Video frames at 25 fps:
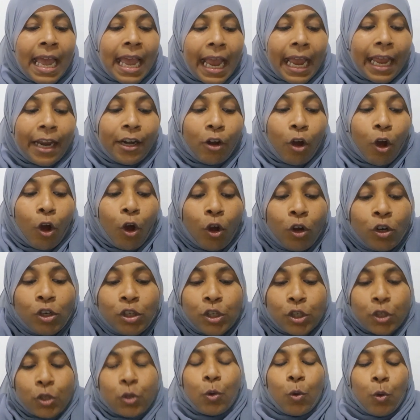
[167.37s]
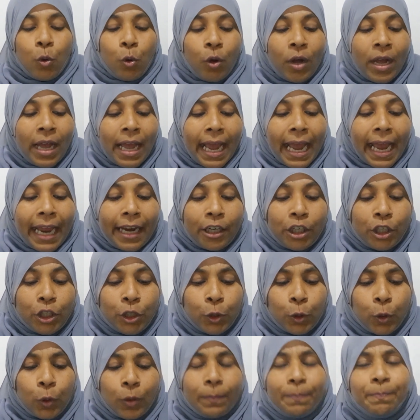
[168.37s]
And also, and
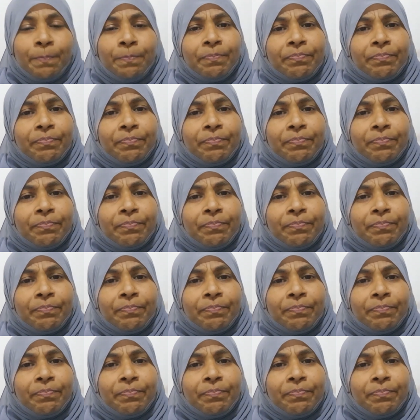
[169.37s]
you